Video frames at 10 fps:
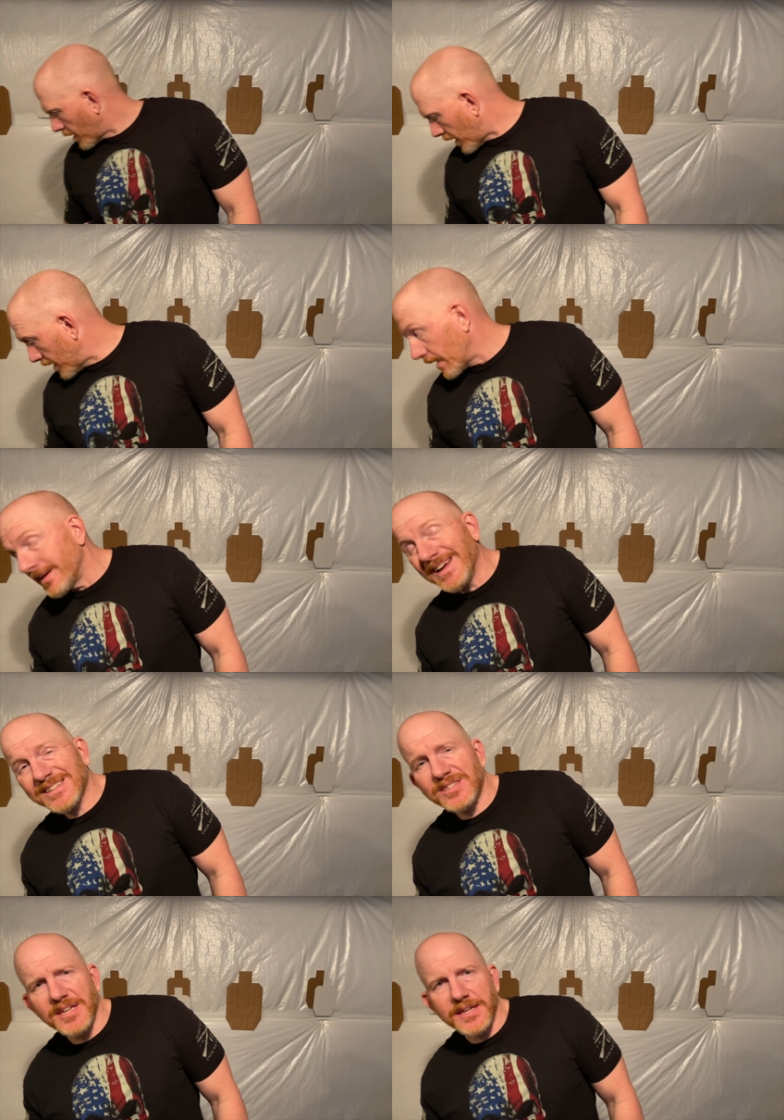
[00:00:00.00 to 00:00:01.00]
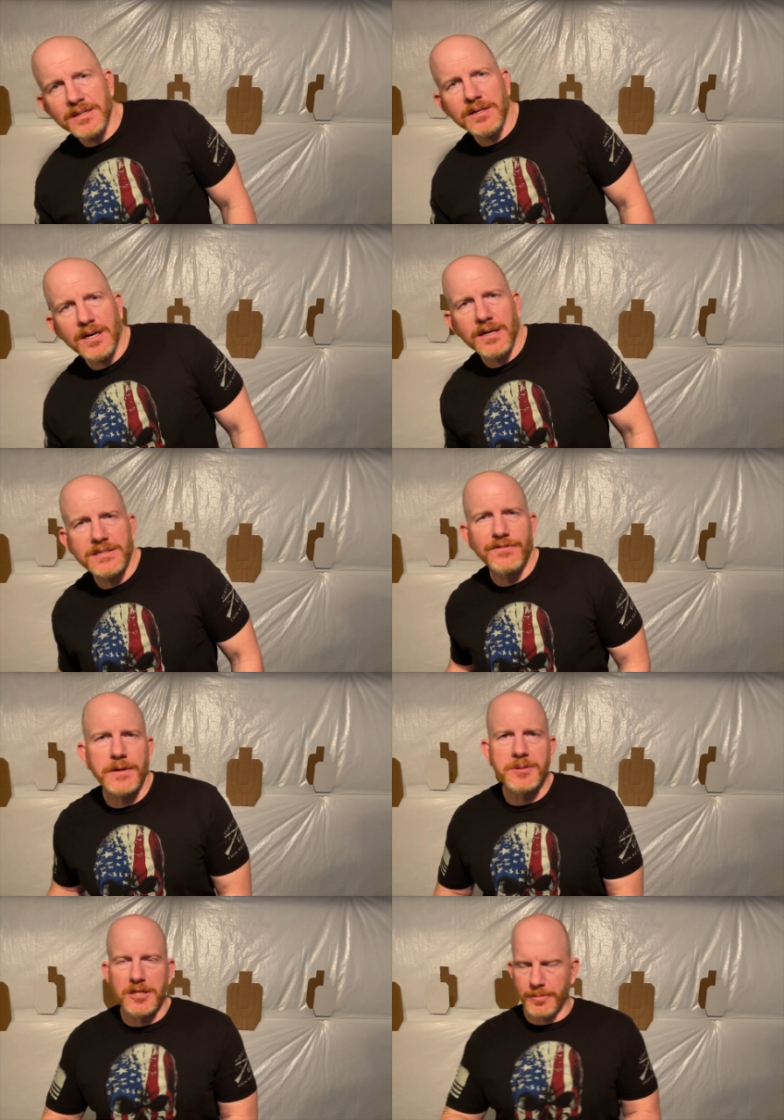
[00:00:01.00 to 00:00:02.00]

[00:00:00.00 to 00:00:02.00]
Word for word: Uh, next thing, I uh, developed a little